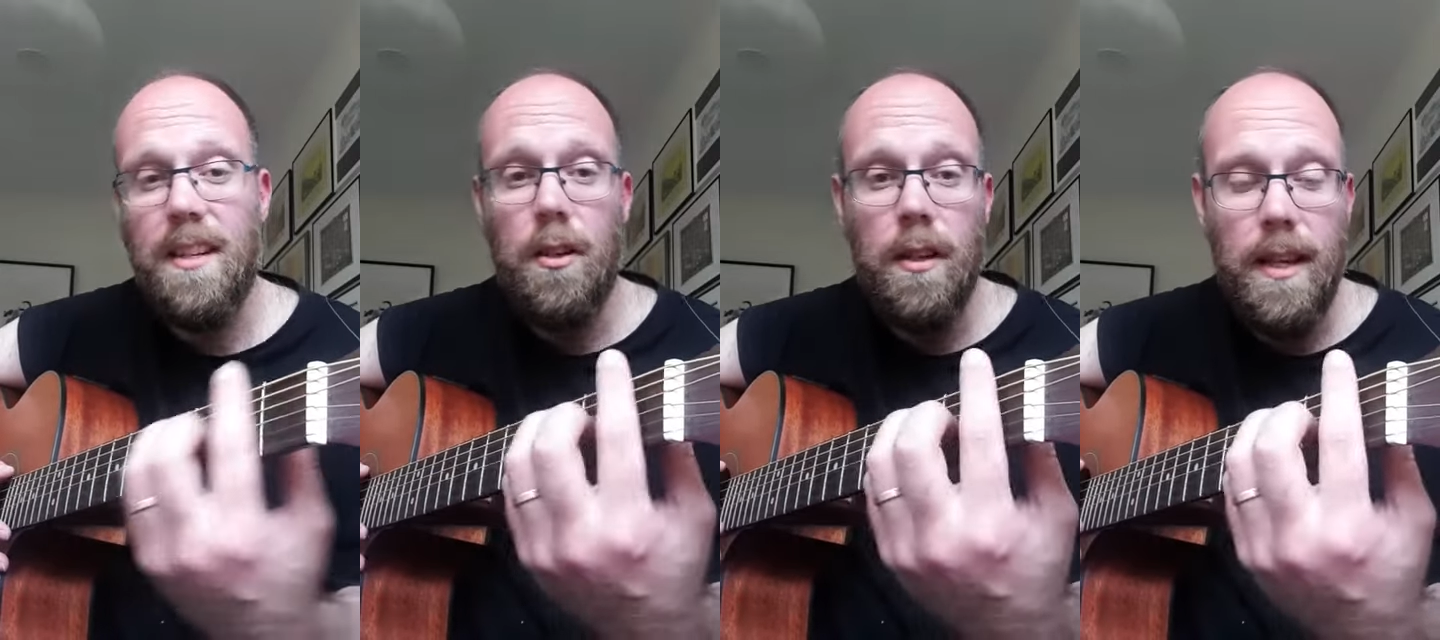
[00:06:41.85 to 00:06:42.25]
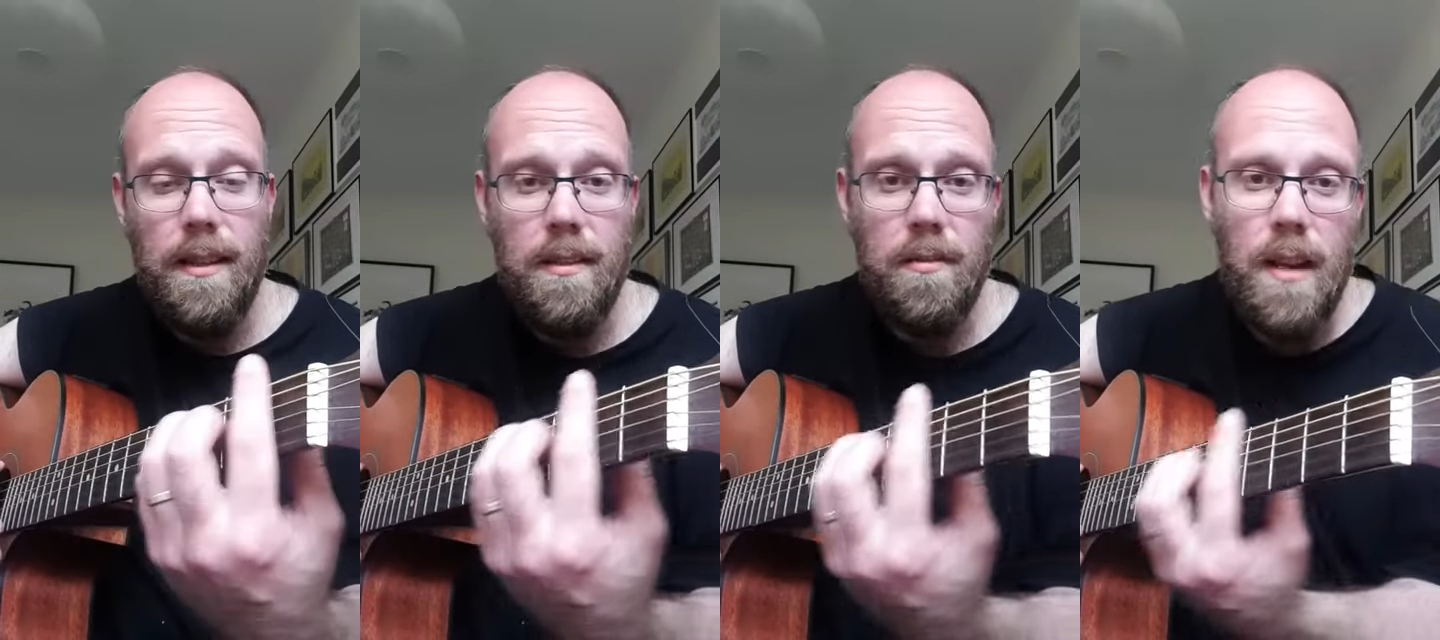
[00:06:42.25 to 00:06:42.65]
And you're going to hear
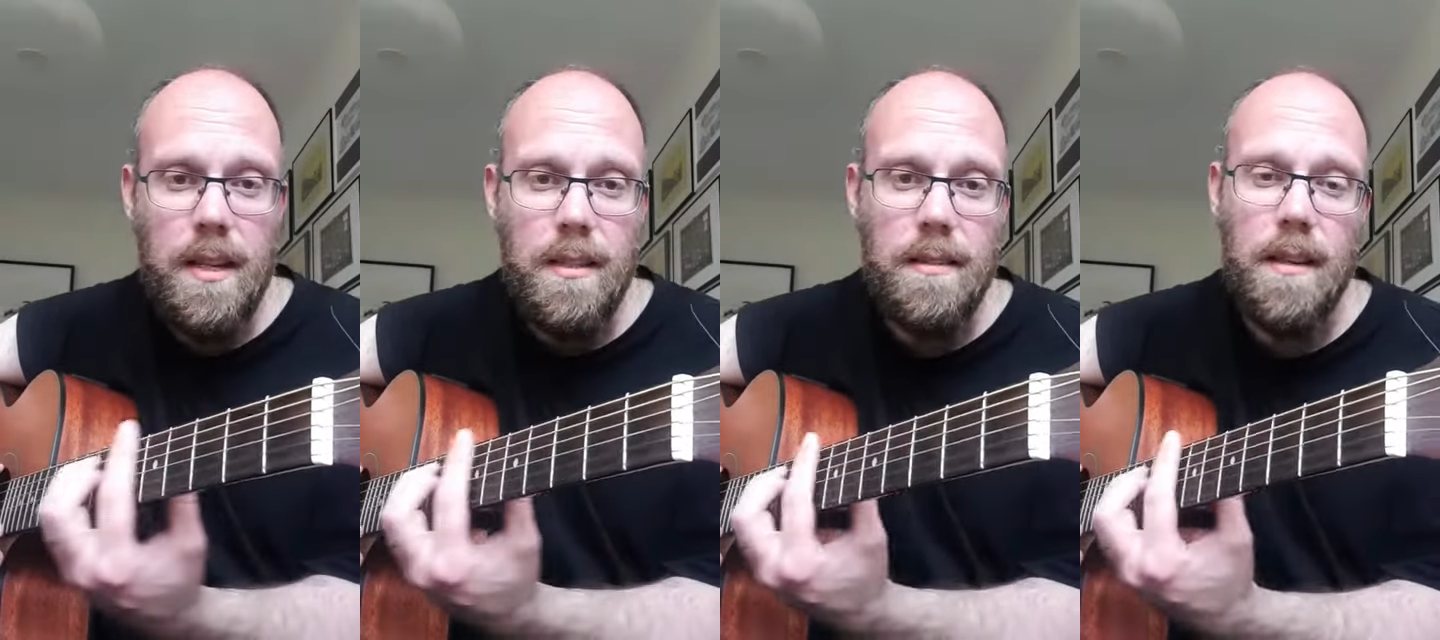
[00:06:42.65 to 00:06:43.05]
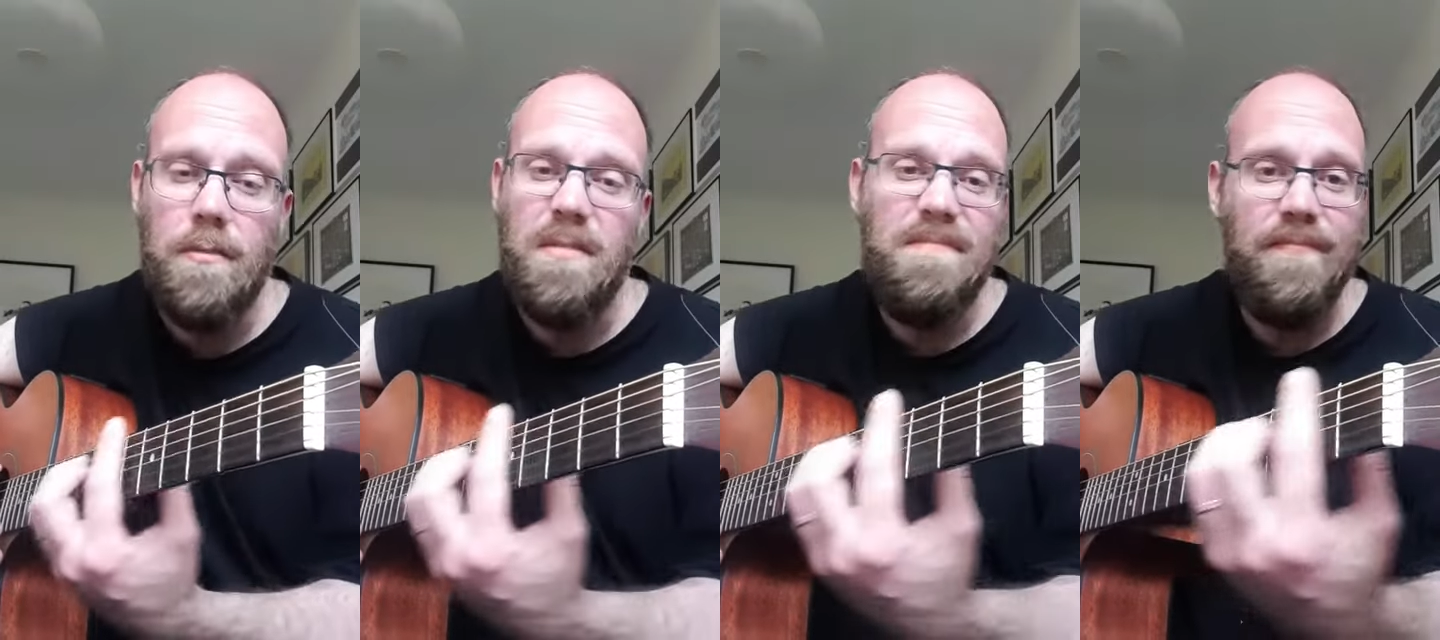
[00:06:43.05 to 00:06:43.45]
this scratching
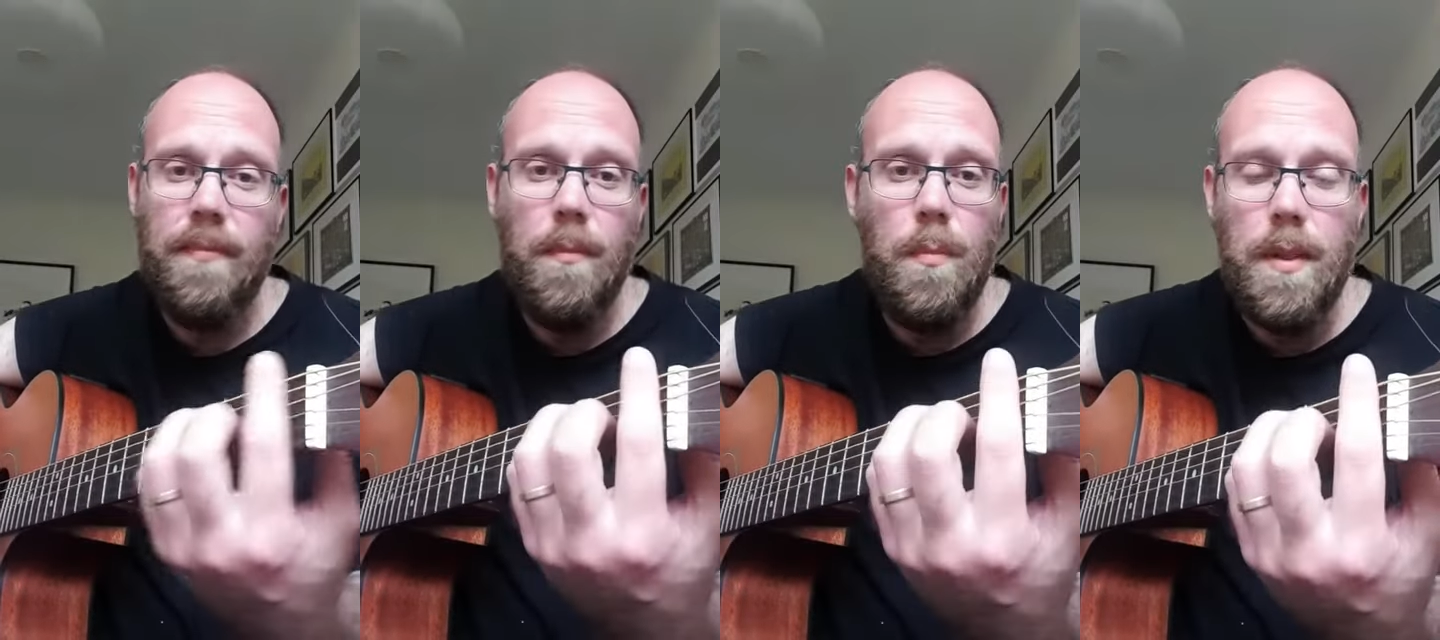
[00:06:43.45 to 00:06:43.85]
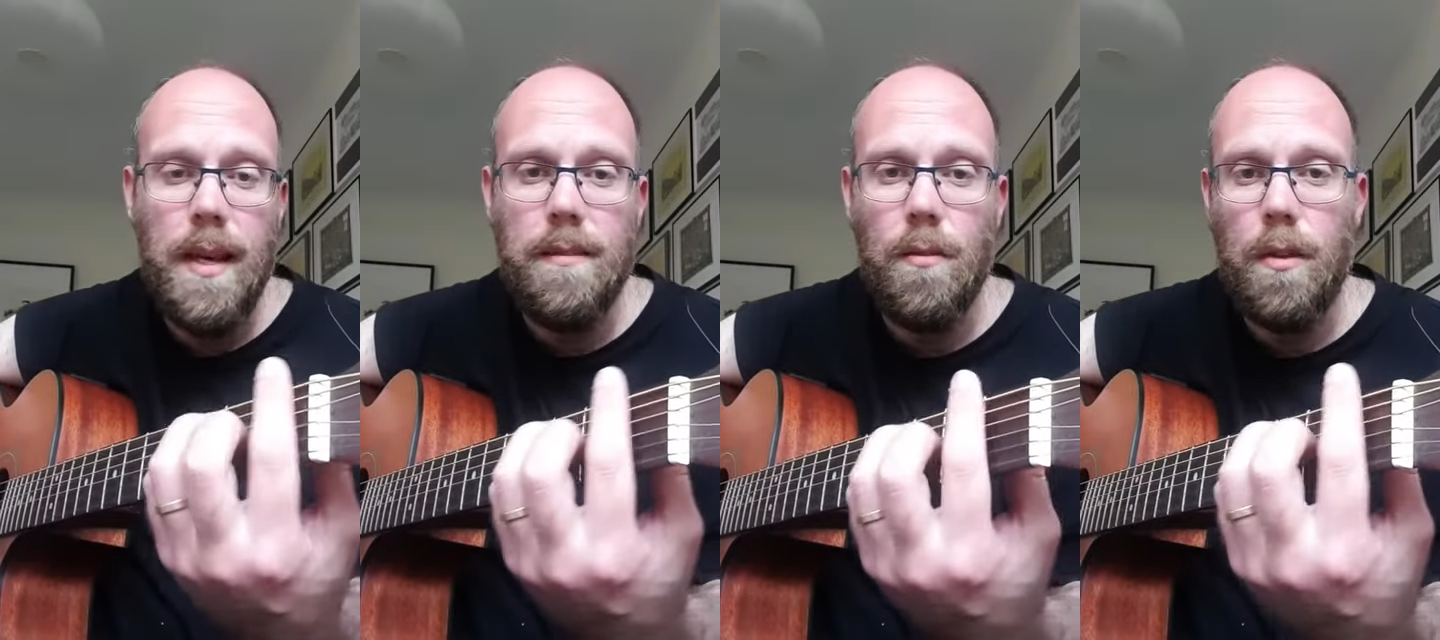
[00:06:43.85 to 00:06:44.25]
sound, but
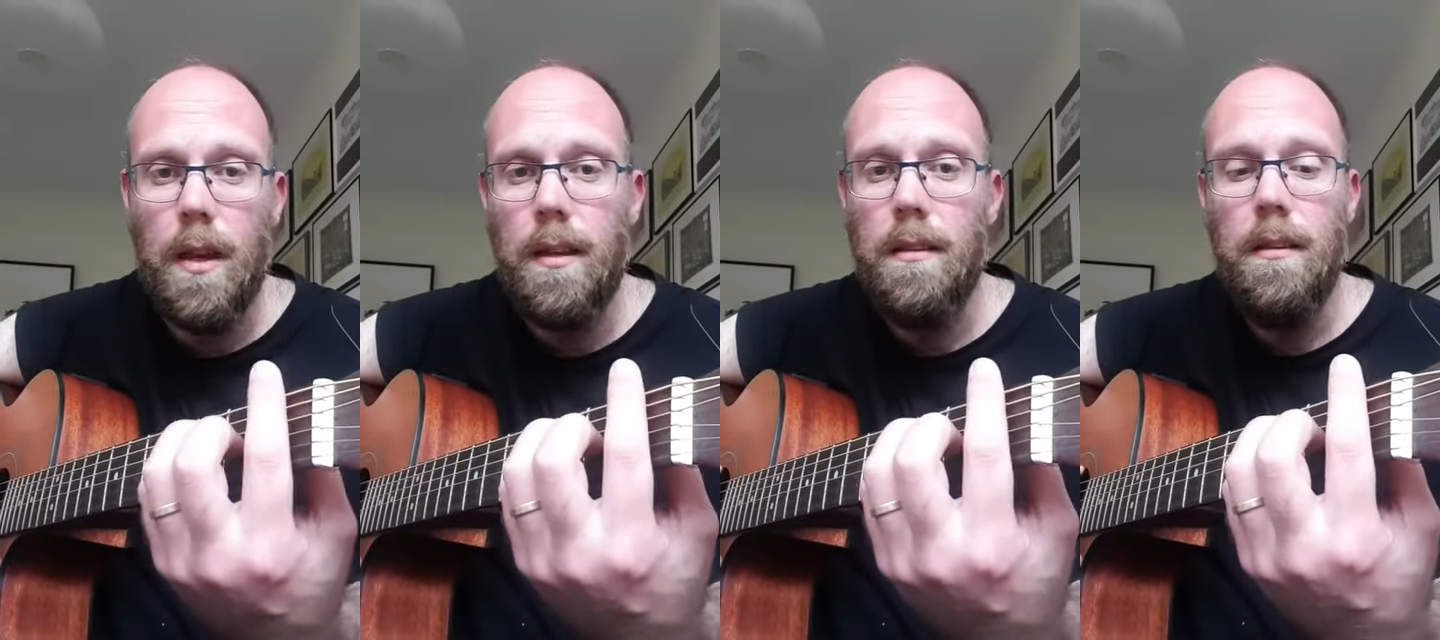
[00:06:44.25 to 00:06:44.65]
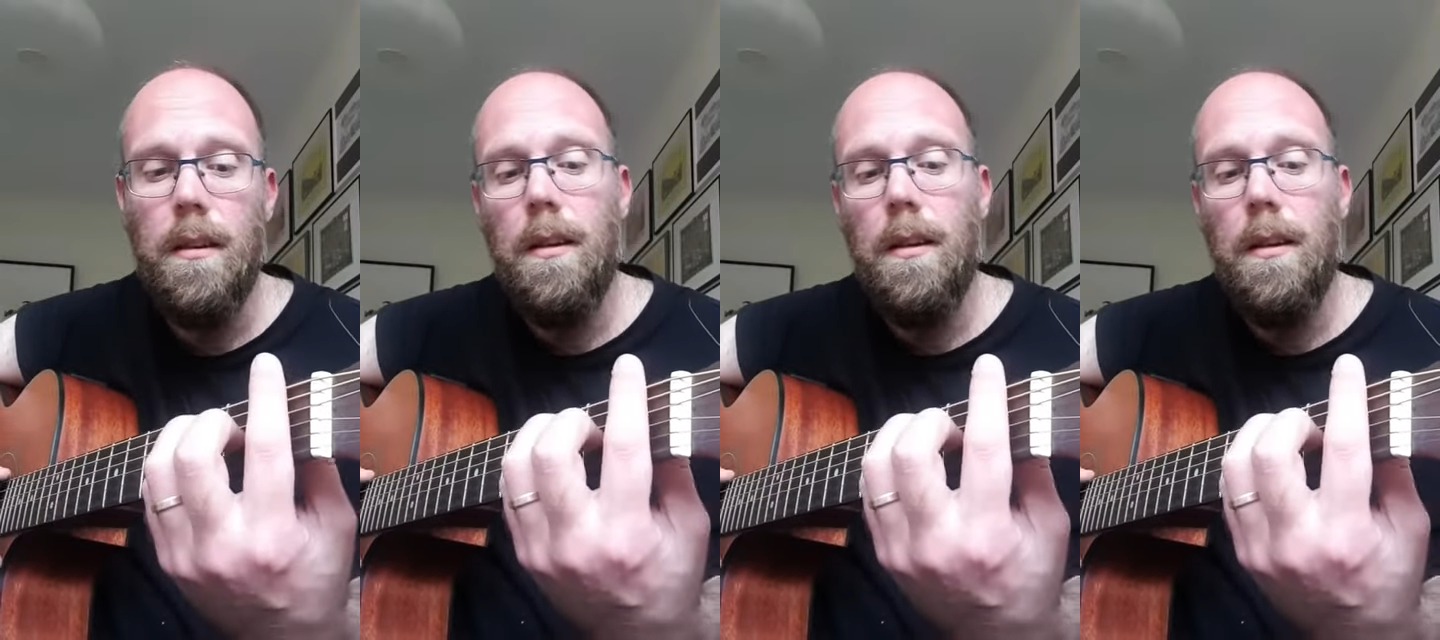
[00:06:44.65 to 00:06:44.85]
that's okay.